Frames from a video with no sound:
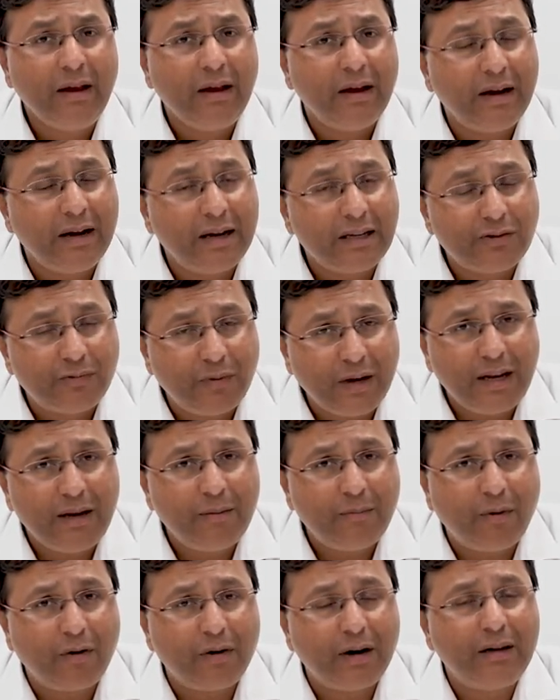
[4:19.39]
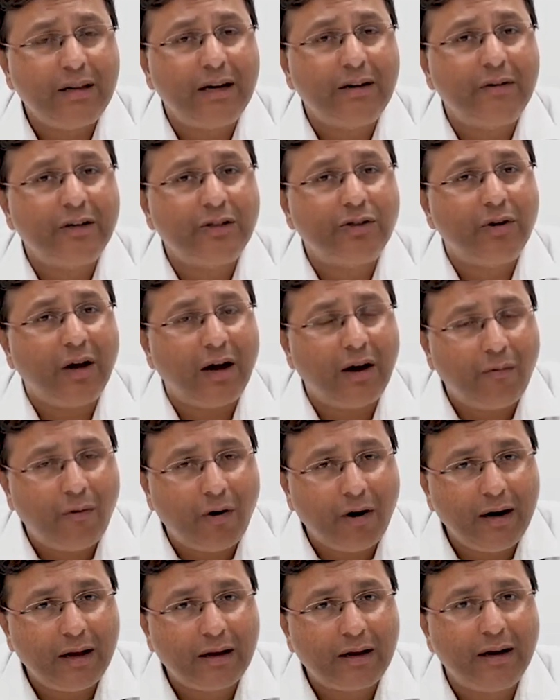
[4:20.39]
It is very important that we should
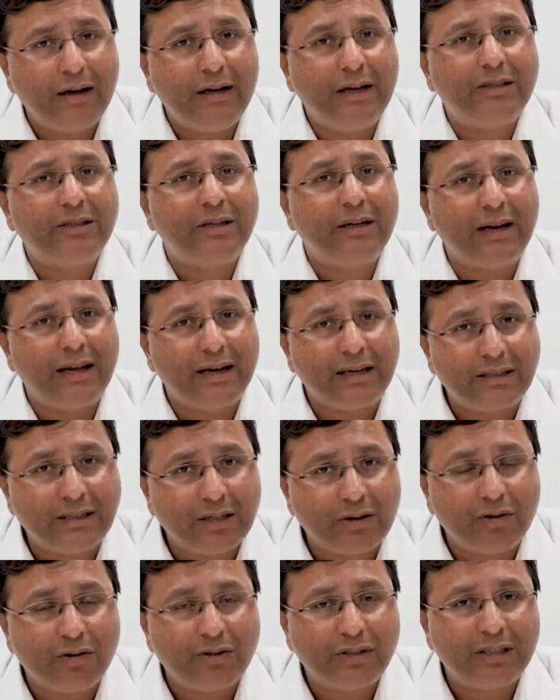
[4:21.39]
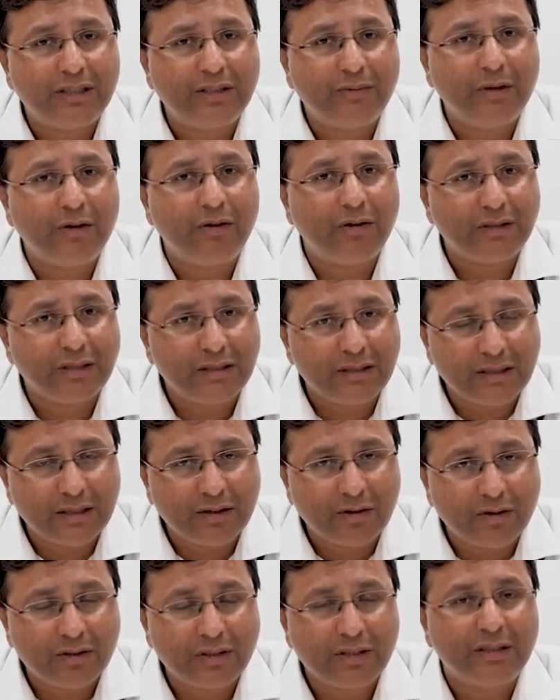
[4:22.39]
avoid a condition like cirrhosis, because in
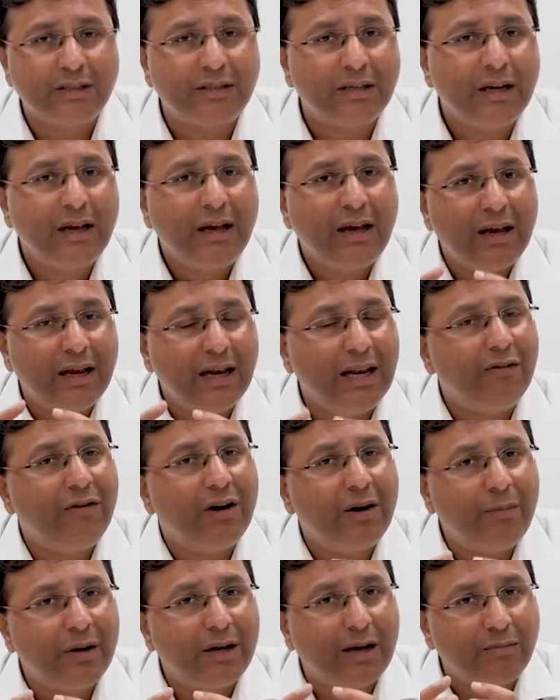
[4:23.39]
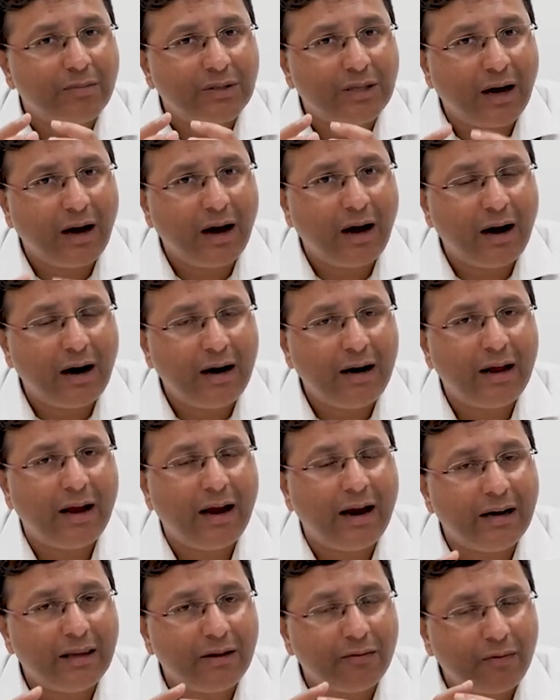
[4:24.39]
cirrhosis, liver becomes hard
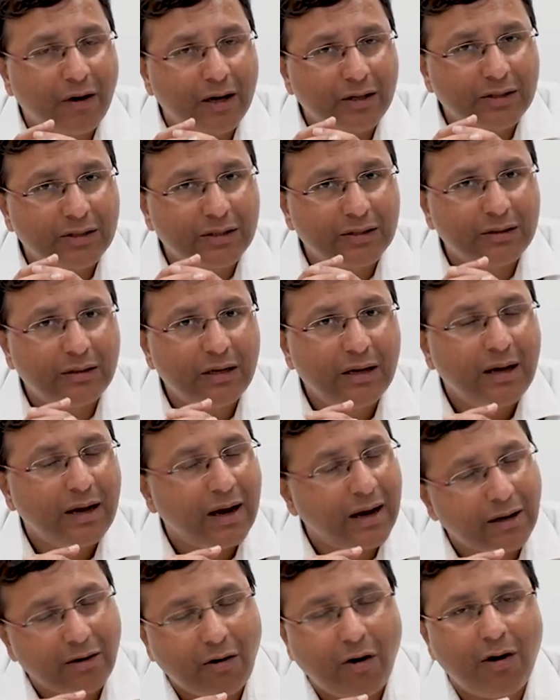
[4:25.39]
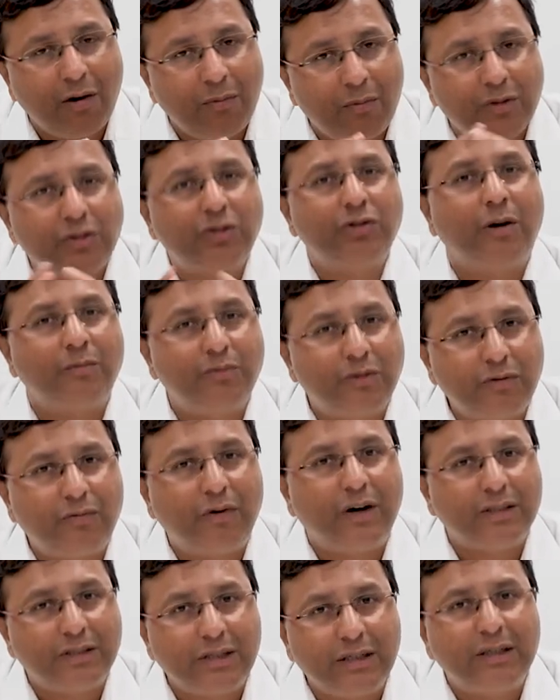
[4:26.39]
and the function, it almost stops to
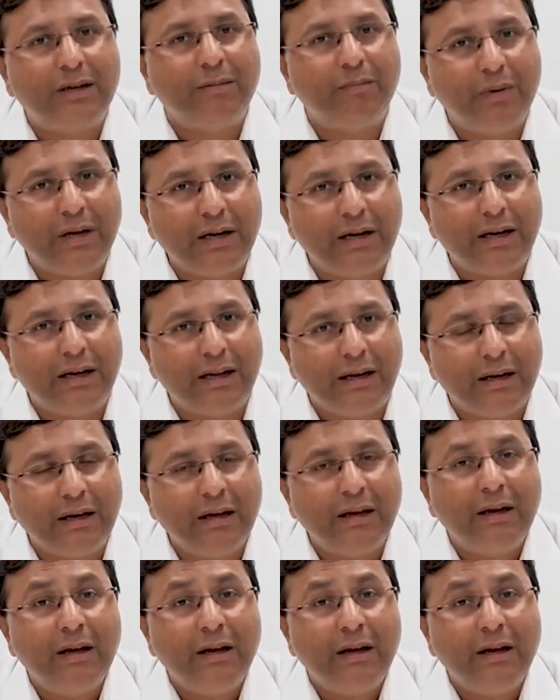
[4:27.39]
function completely.